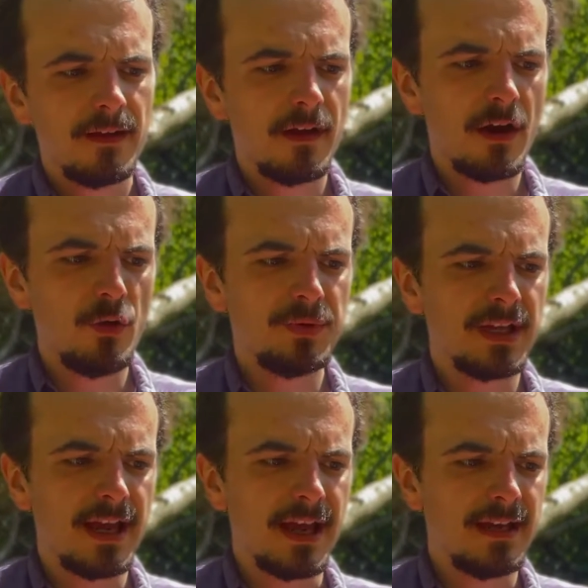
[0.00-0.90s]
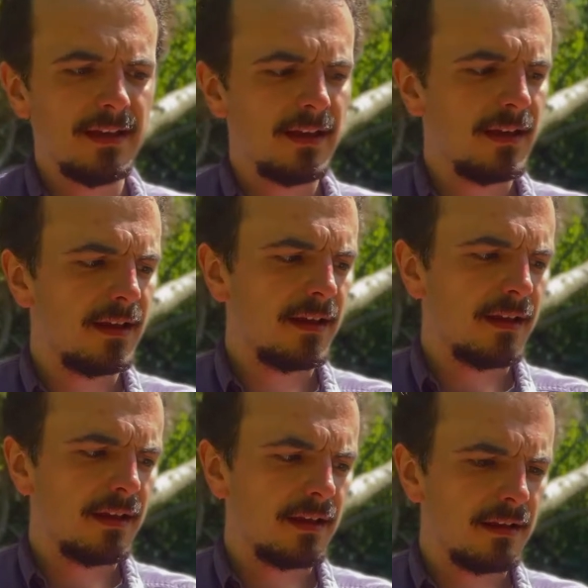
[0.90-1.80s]
open A,
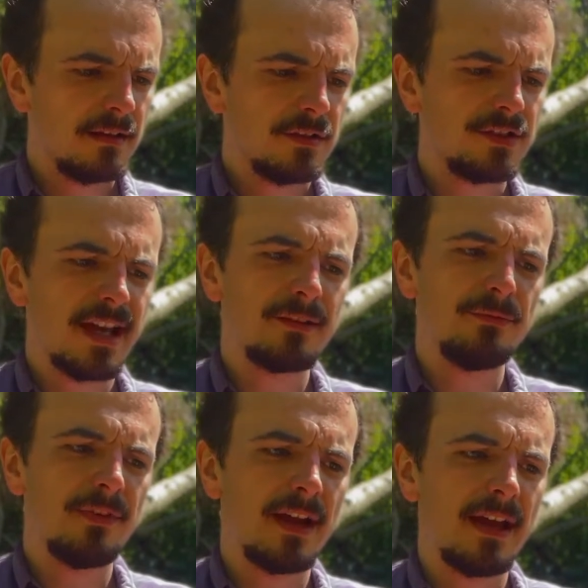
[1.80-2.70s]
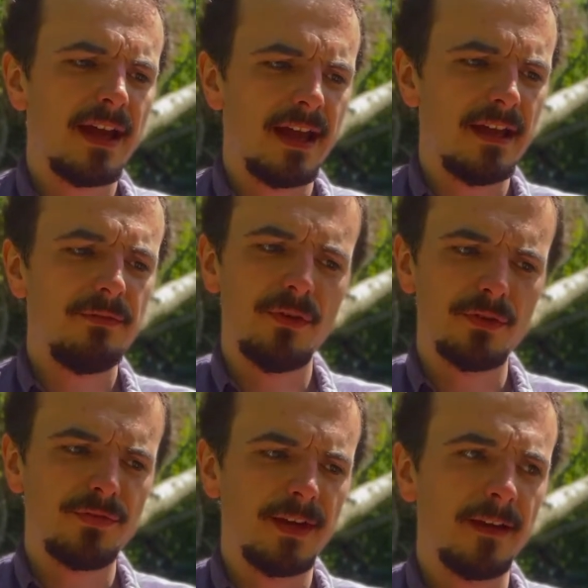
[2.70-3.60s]
2nd fret A,
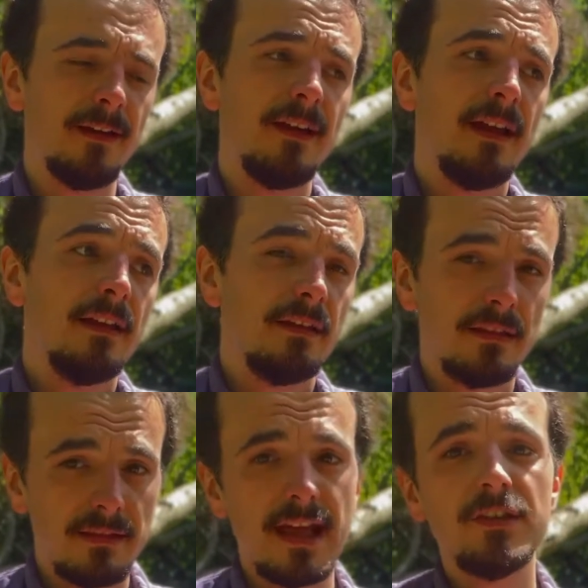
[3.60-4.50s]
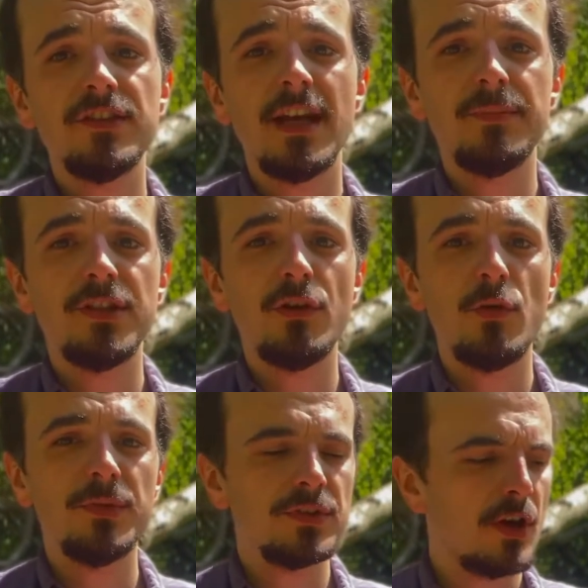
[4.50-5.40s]
1st finger, then skip to your
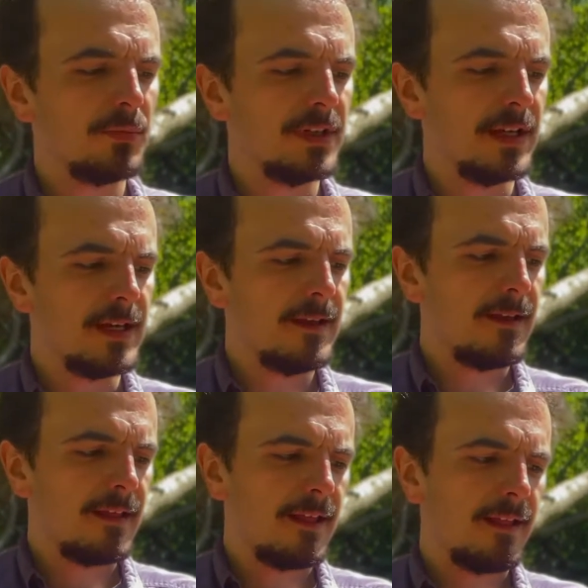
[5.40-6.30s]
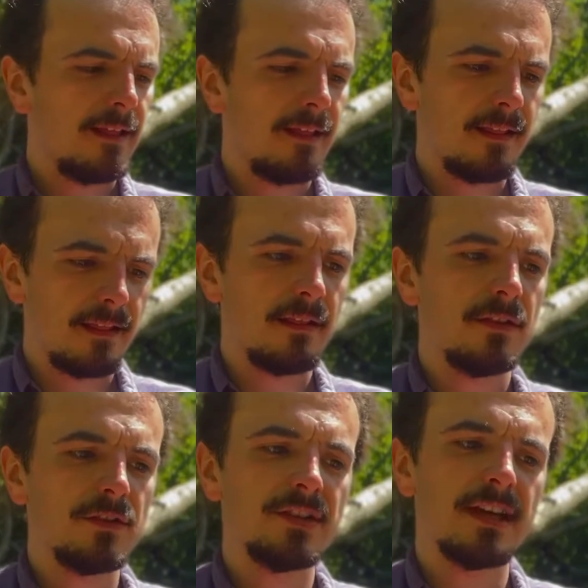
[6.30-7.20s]
open top D,
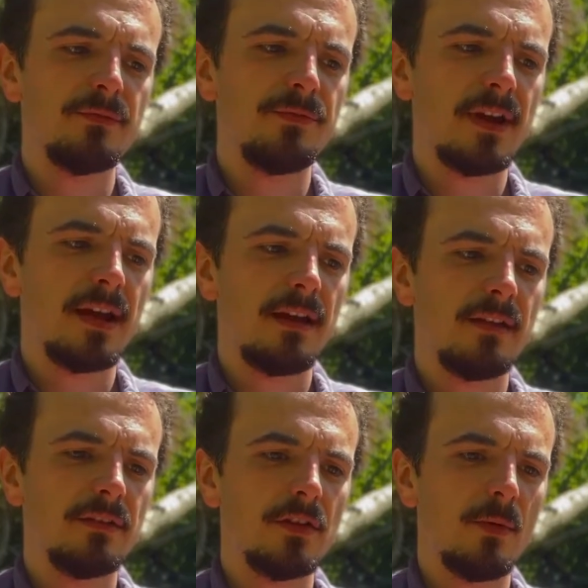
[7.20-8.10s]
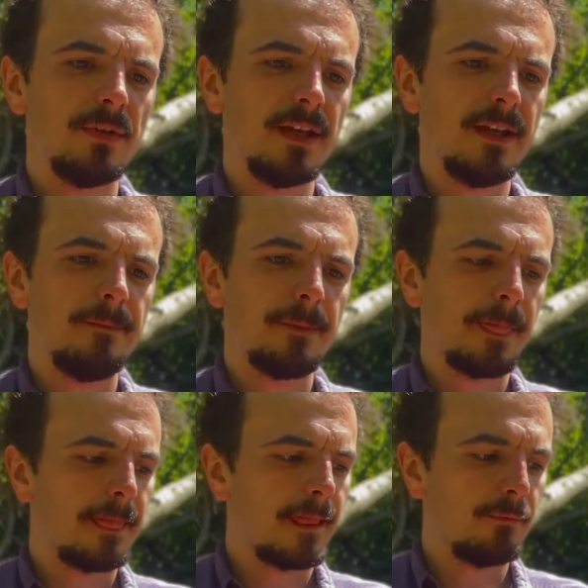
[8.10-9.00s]
2nd fret top D,
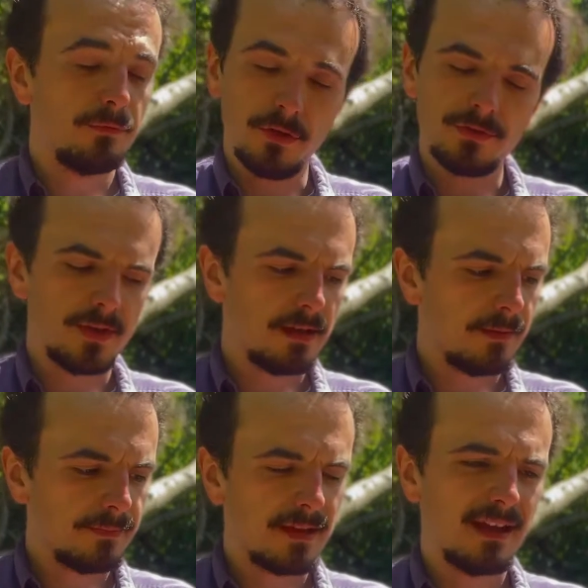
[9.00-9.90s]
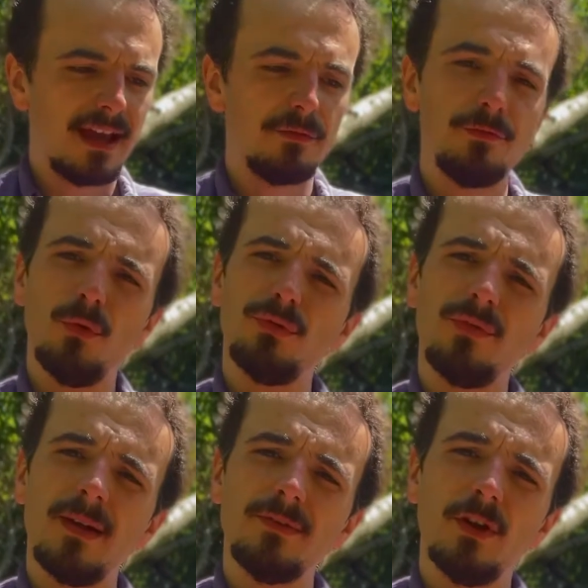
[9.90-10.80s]
1st finger, and 4th
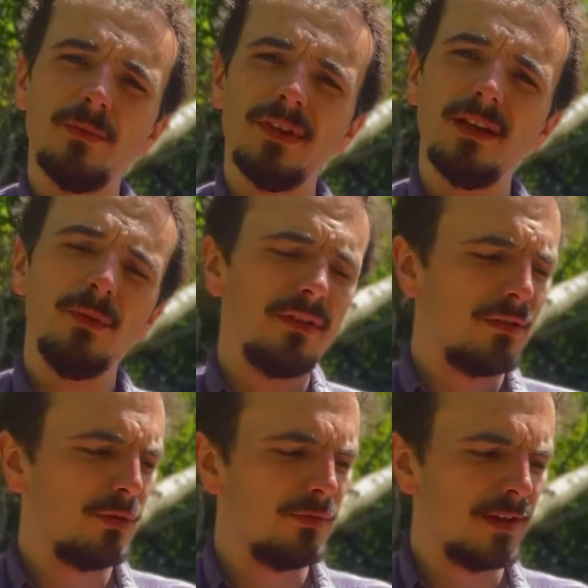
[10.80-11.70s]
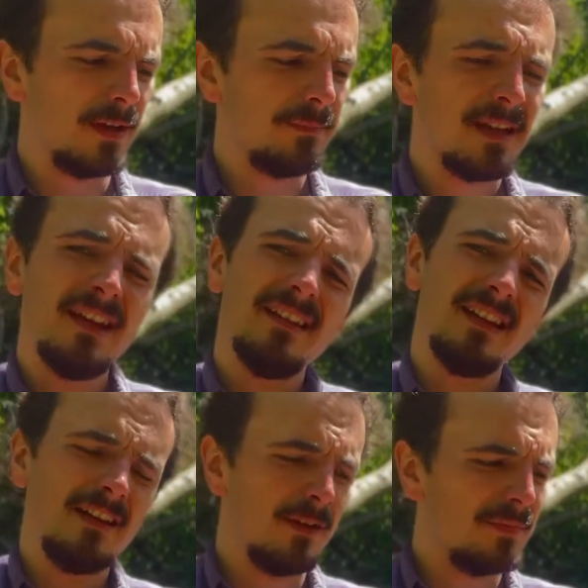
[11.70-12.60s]
fret top D with 3rd finger.
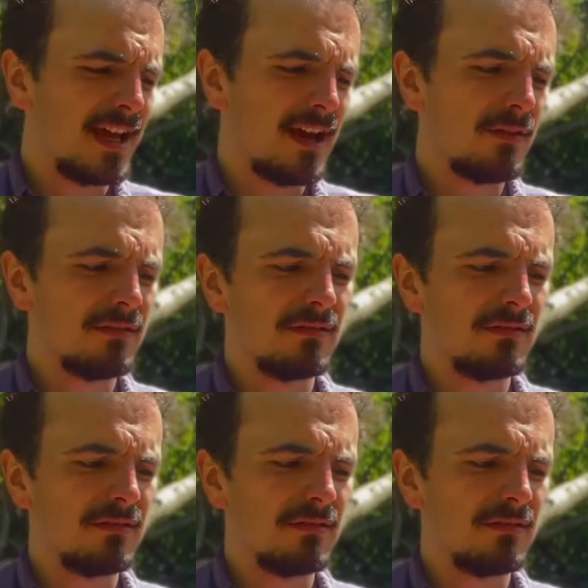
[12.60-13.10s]
Then you come down.